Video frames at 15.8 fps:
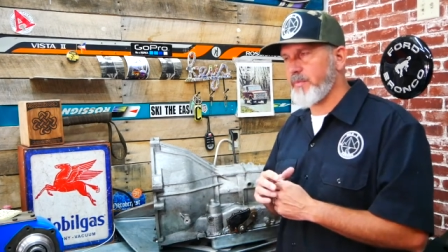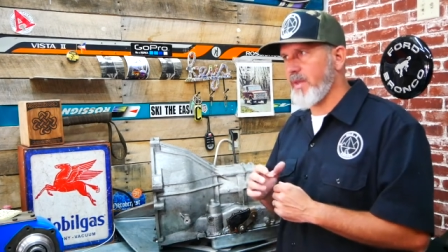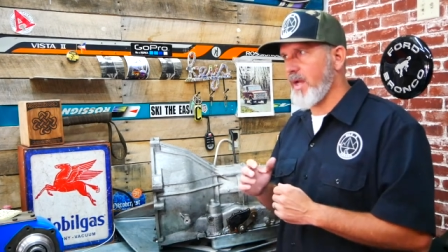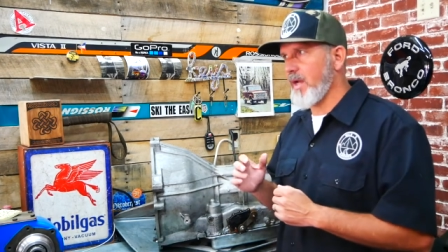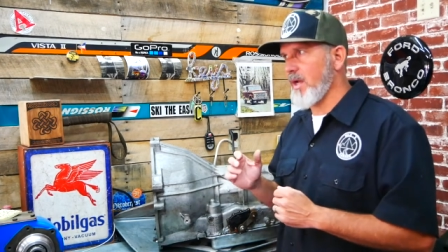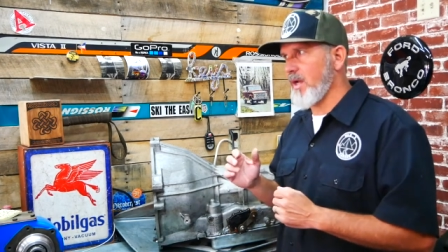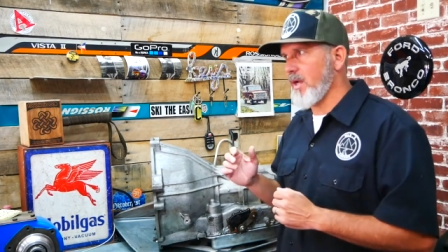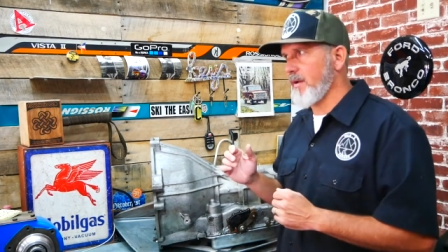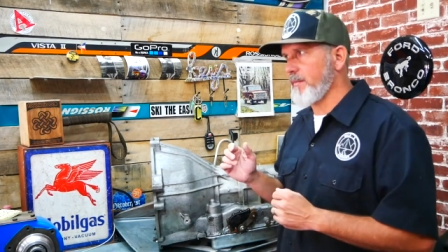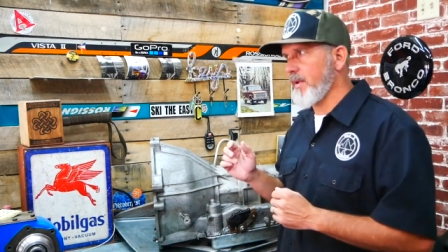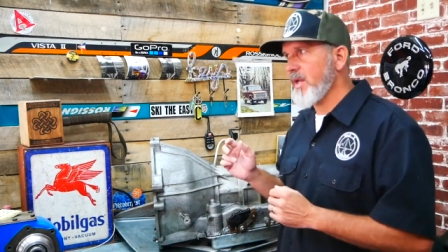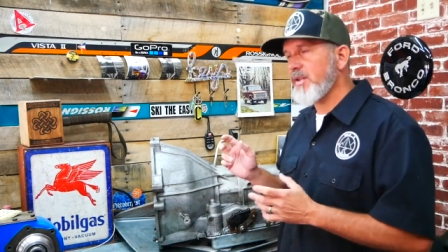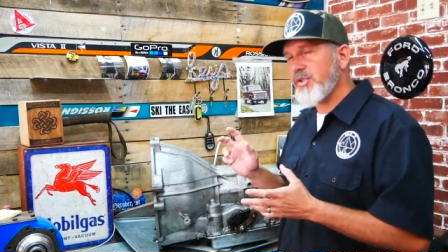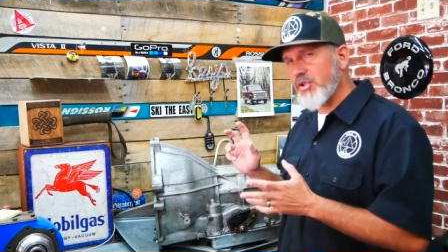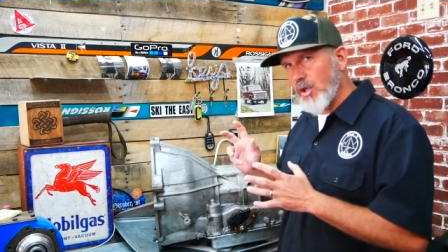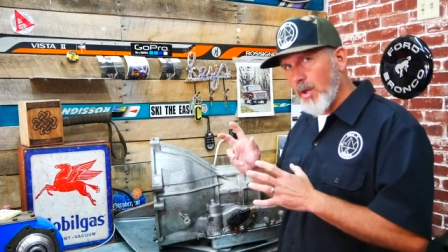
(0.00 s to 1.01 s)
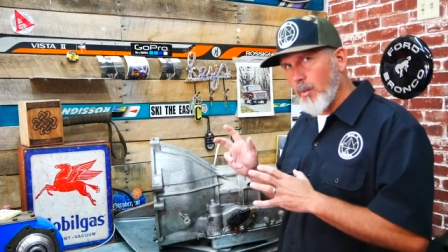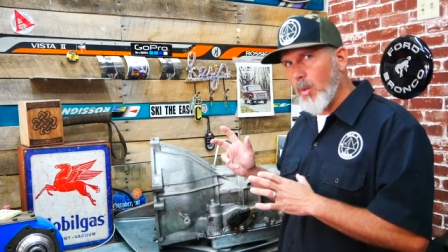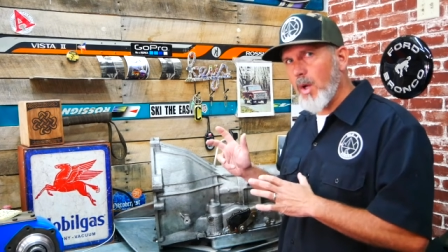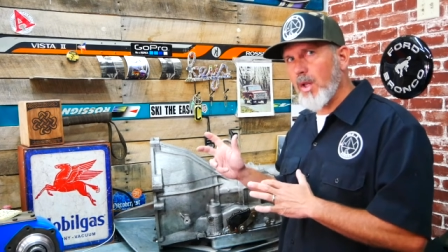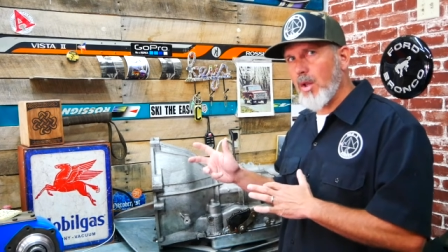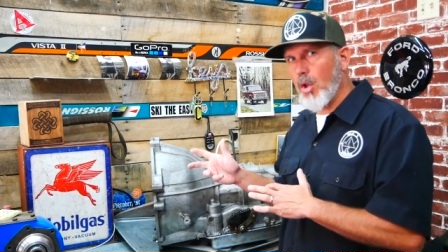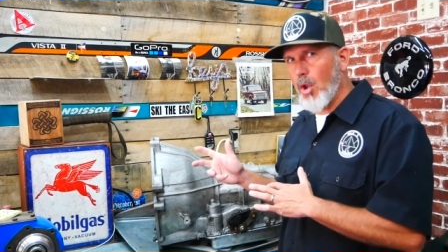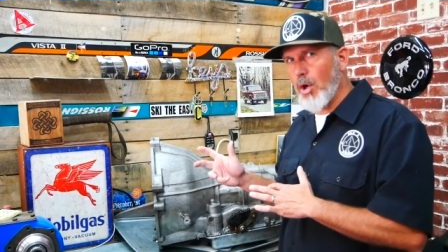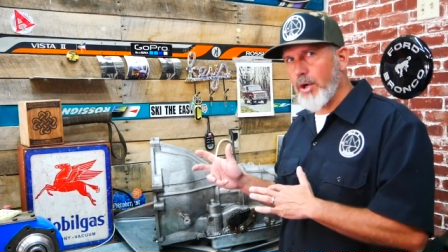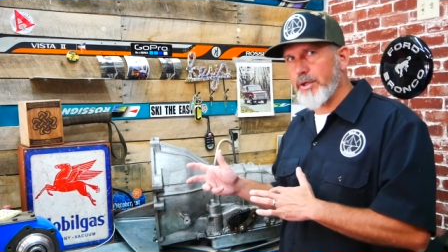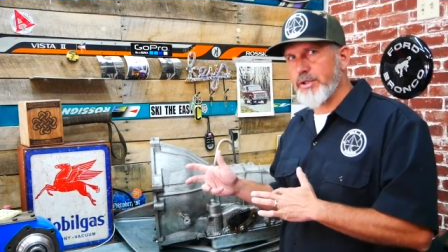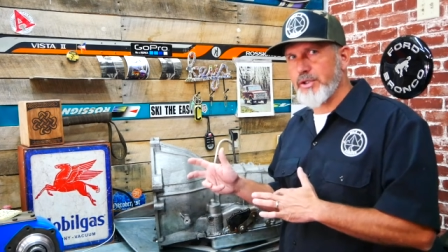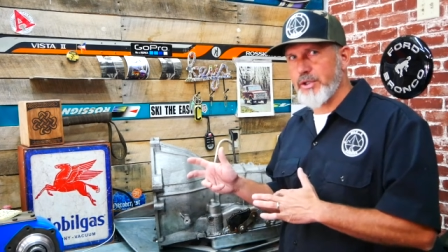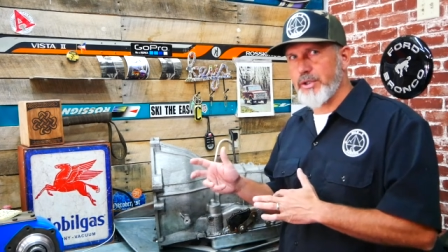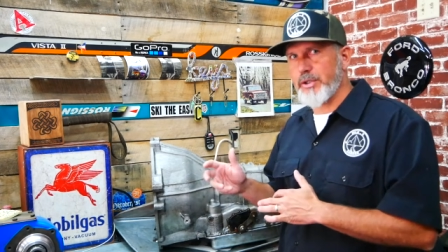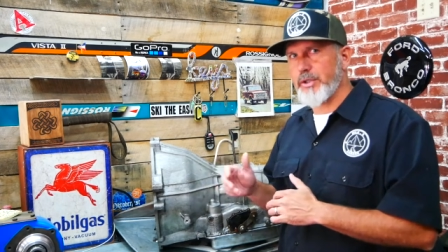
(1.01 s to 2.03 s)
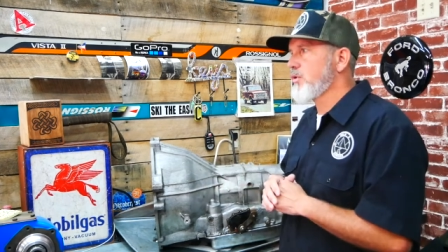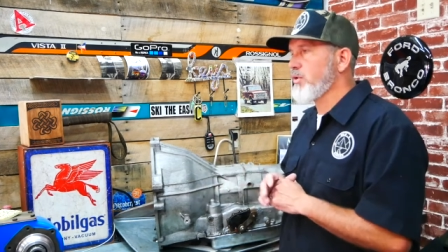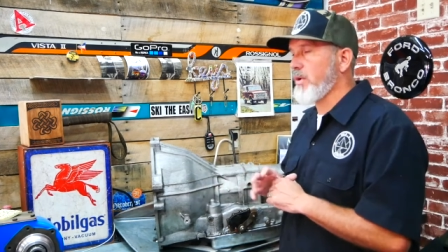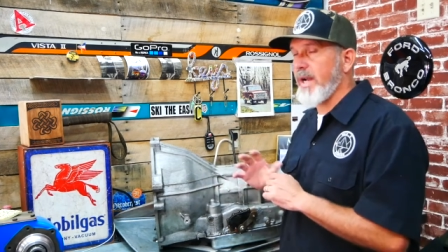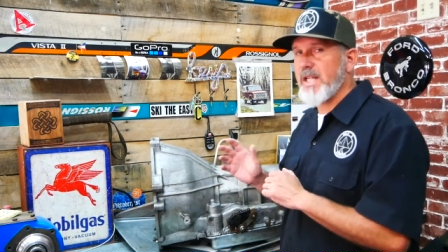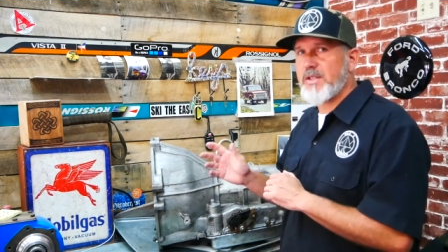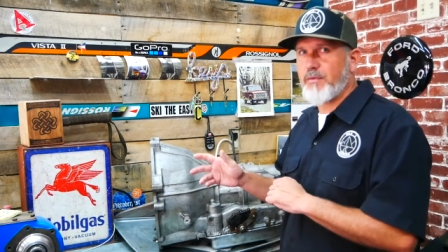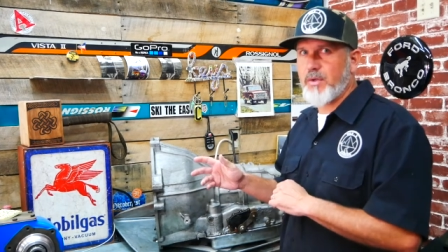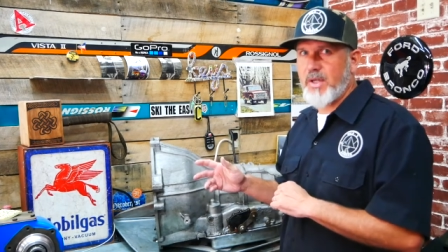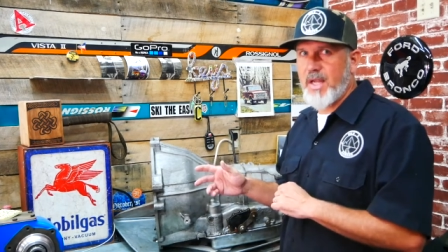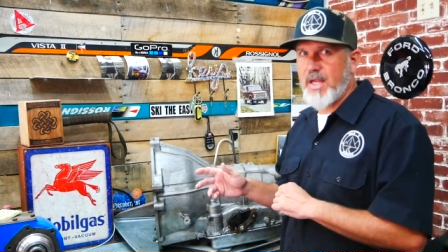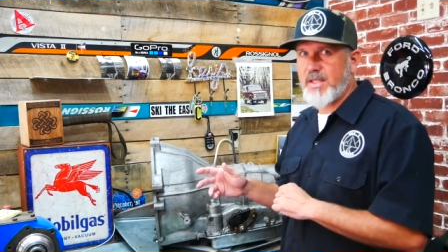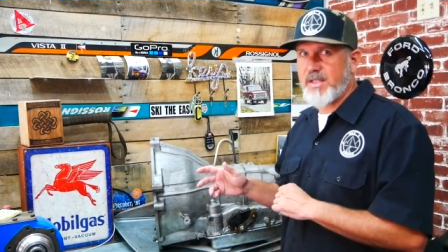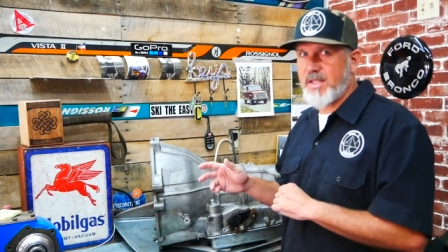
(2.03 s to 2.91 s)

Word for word: Um, somewhat larger transfer case.